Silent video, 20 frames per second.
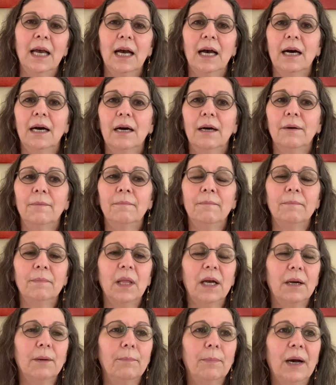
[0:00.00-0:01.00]

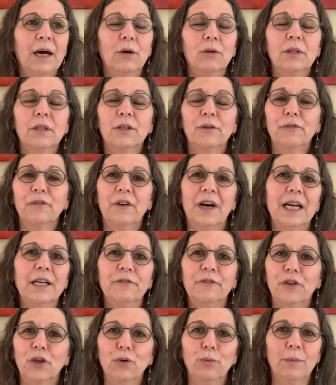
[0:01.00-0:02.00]
about the
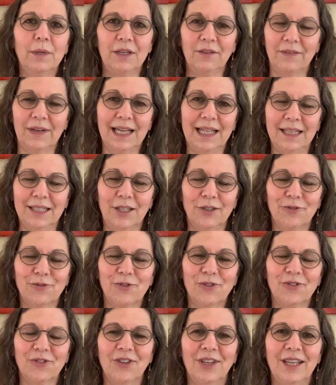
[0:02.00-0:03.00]
5 human
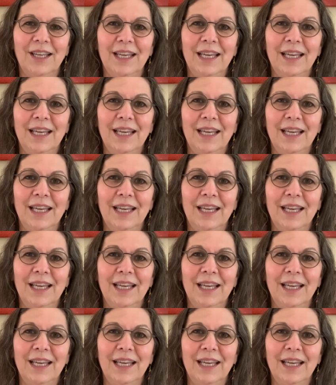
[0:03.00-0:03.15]
values.